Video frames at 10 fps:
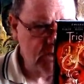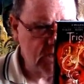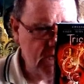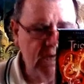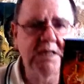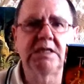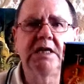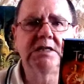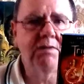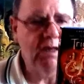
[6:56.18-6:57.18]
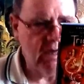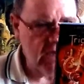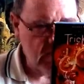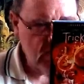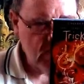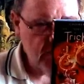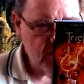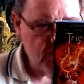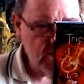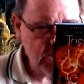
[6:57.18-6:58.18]
of the scariest night of the year
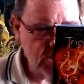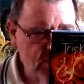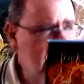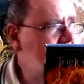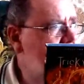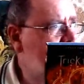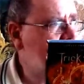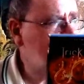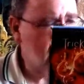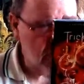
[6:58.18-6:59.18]
from writer-director Michael